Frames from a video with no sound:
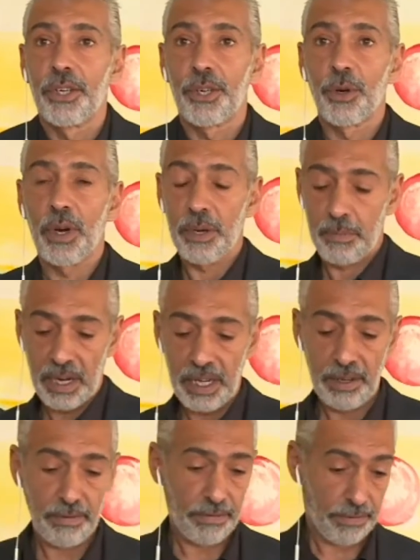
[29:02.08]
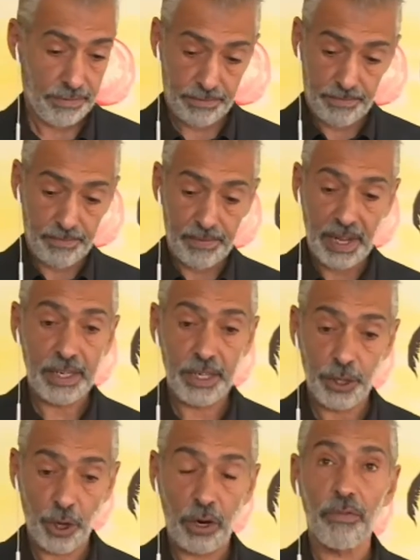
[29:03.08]
So I believe that
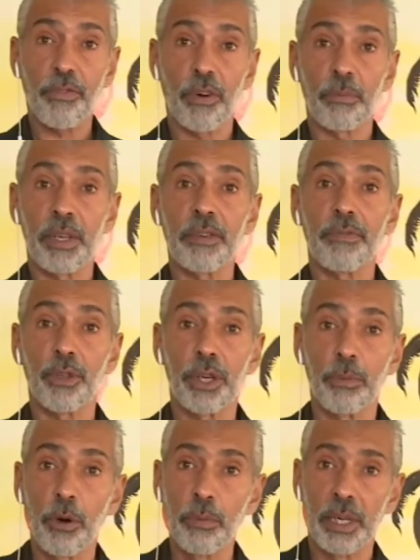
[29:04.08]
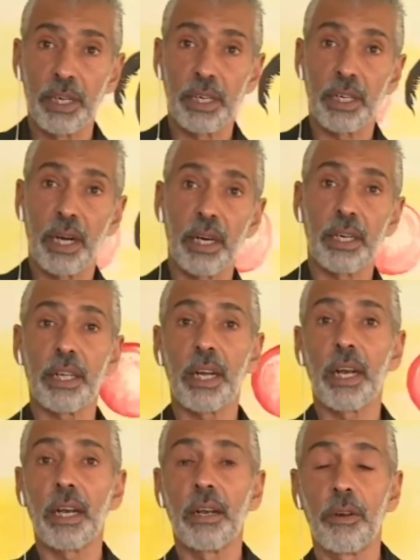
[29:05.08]
is all from me for the moment
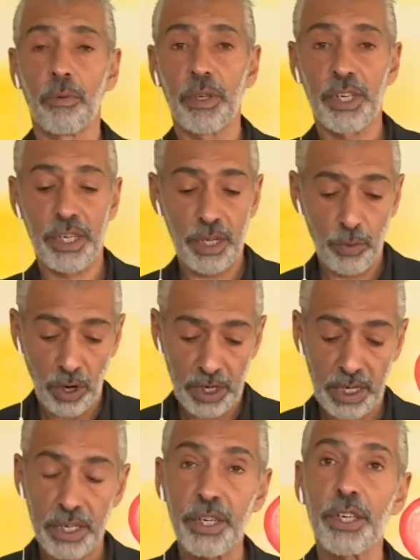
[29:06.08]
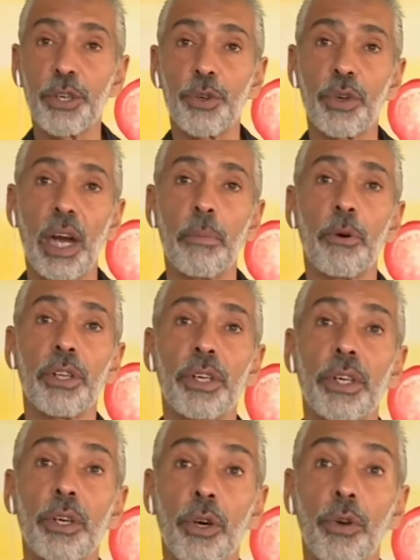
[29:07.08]
until we see what else is to come
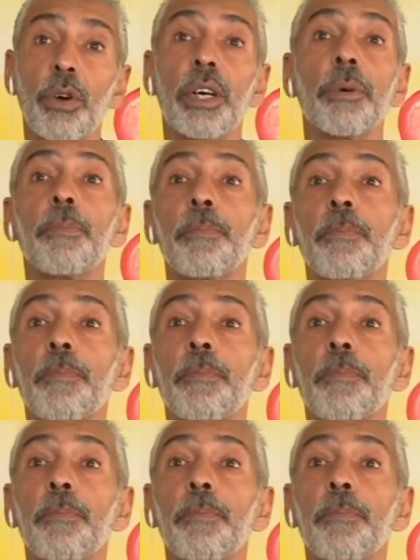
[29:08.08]
on Koroga.